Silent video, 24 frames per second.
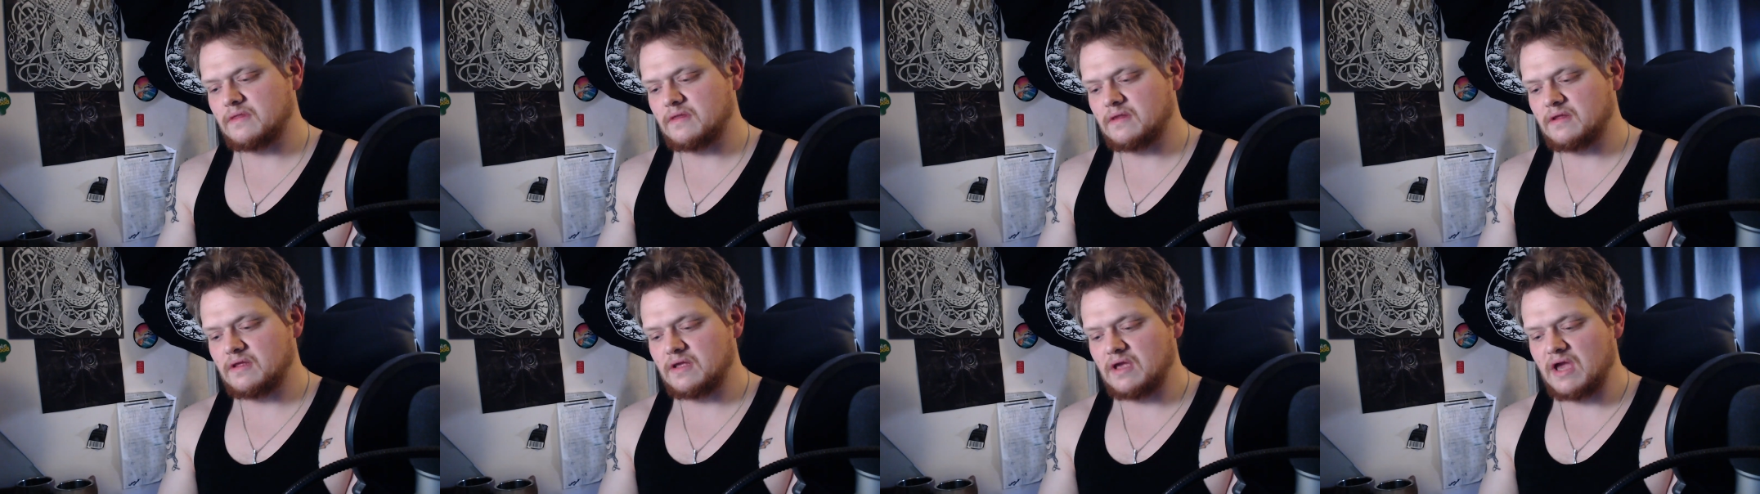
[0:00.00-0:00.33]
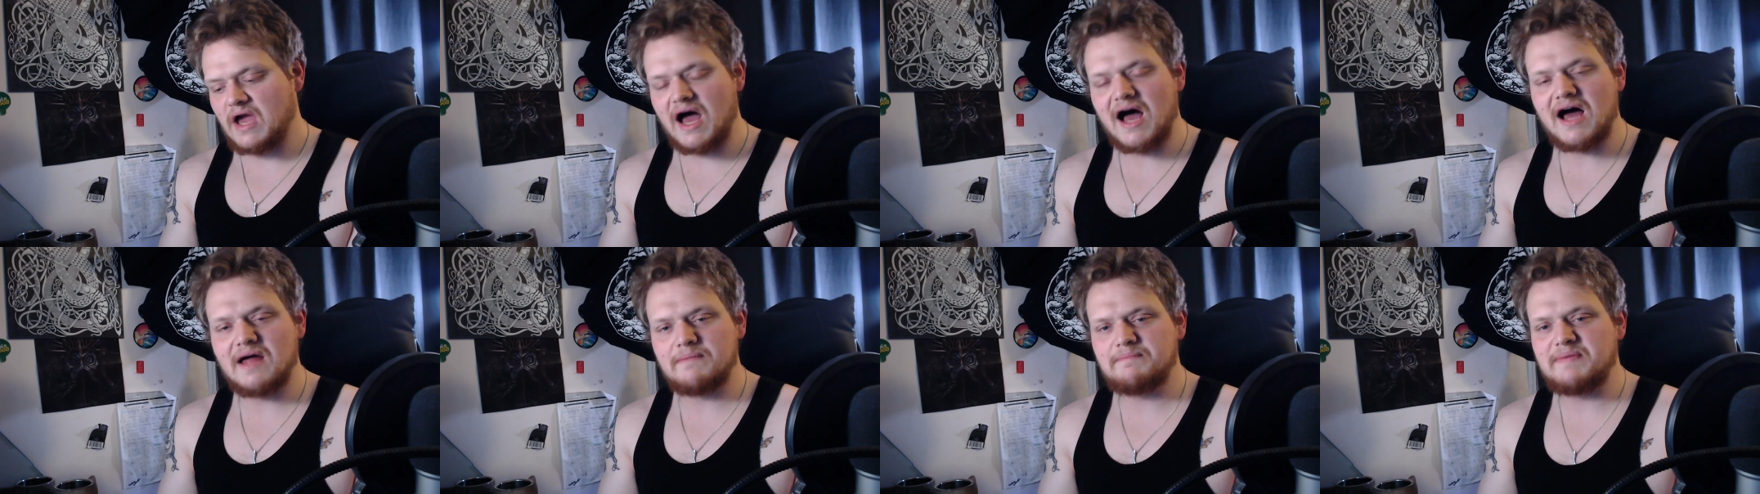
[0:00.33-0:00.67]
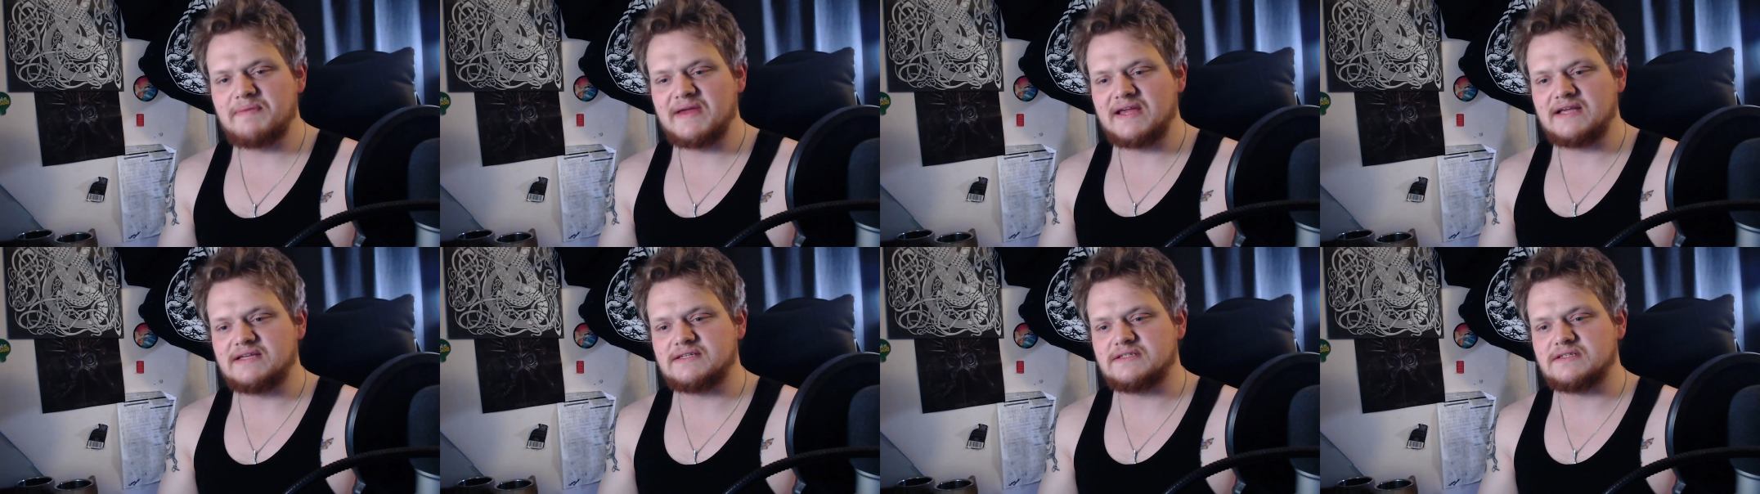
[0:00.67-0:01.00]
art
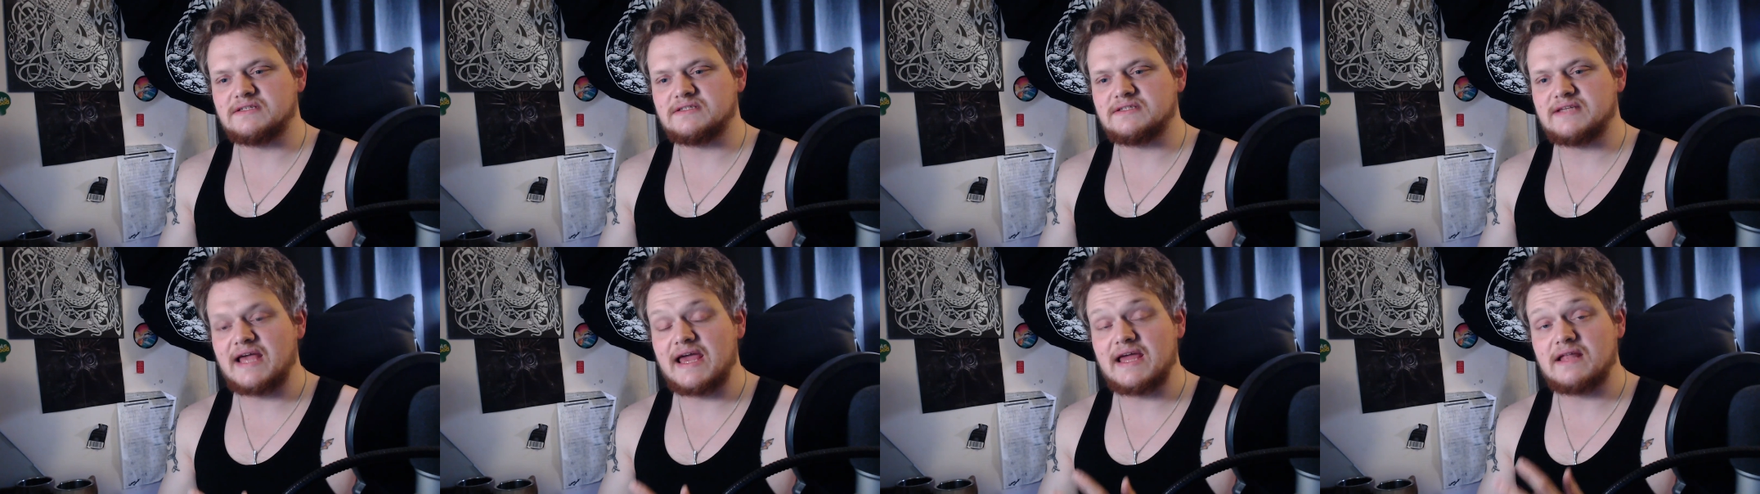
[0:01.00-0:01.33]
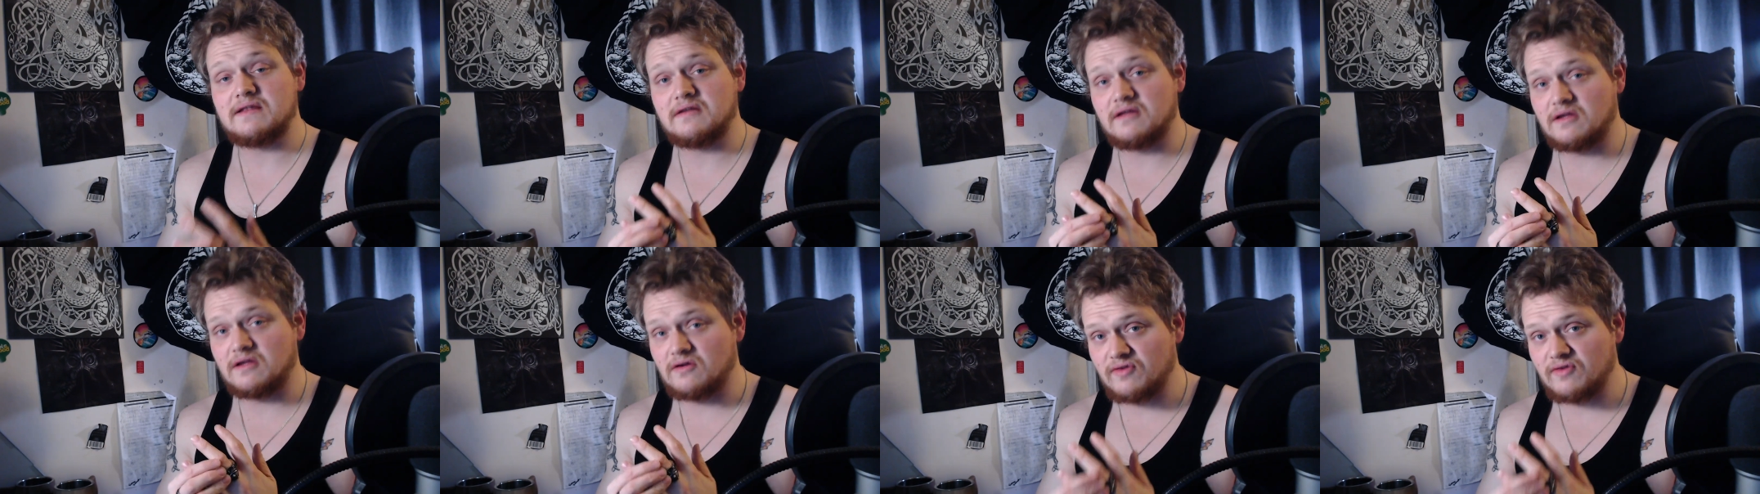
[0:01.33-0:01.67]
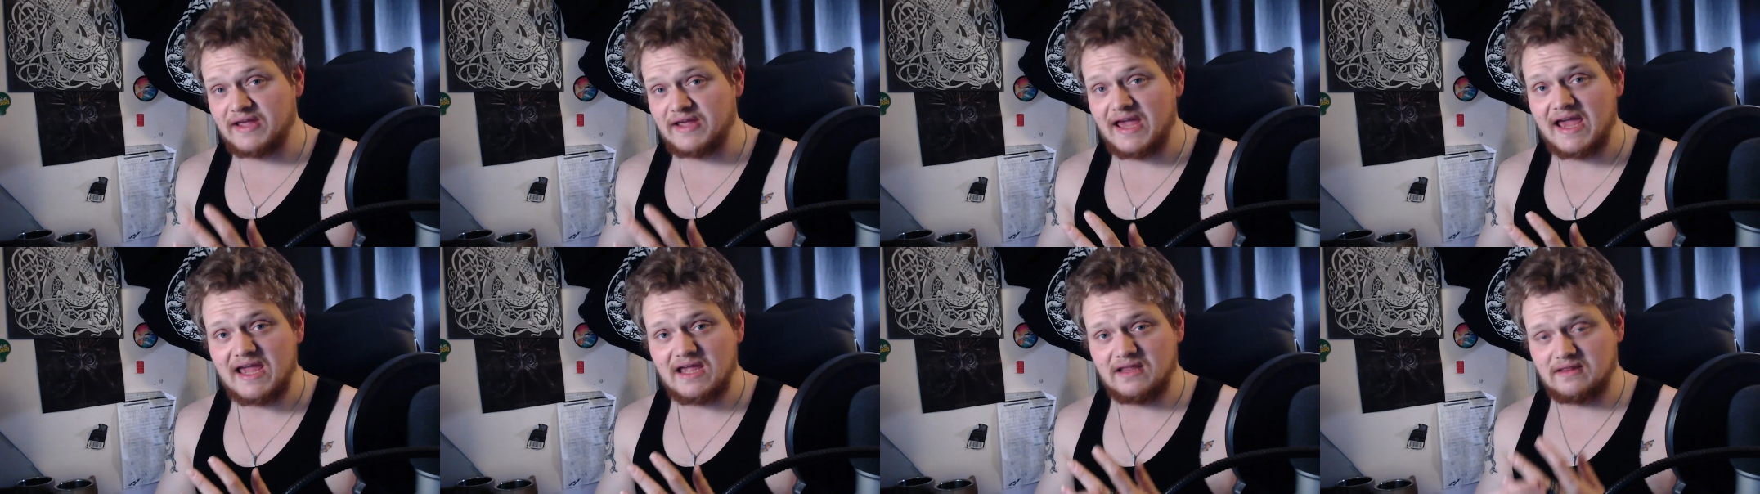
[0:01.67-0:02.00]
pieces and
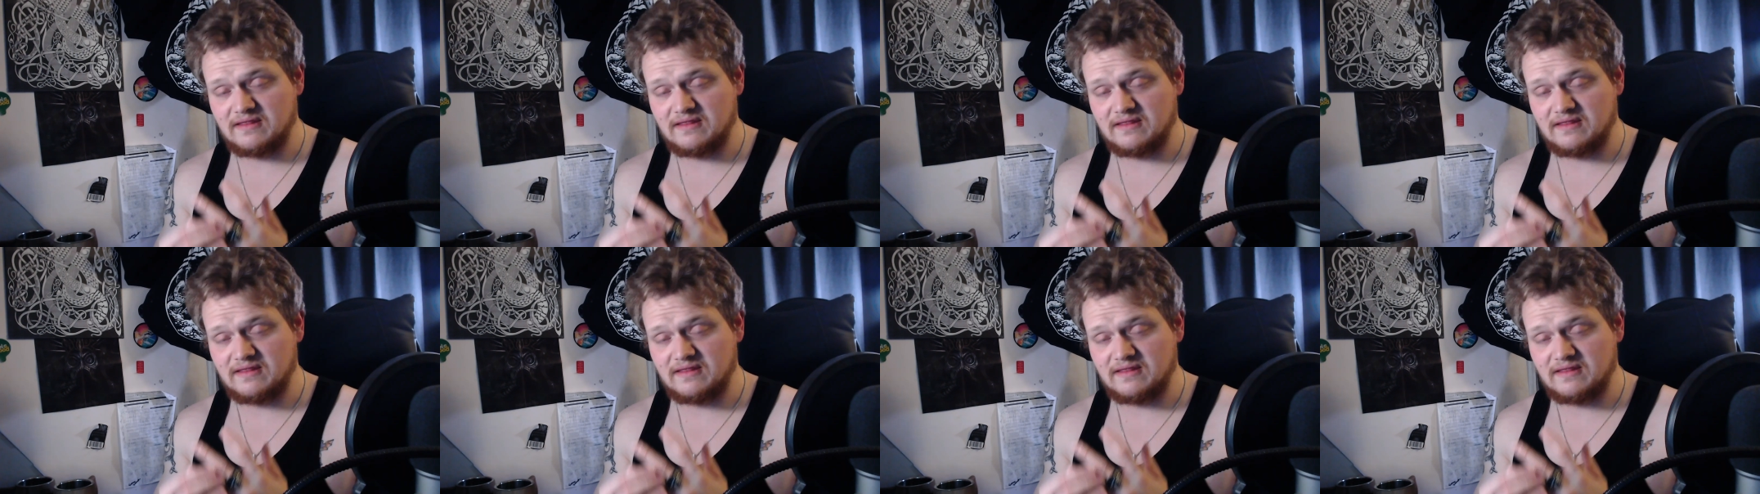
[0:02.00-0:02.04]
create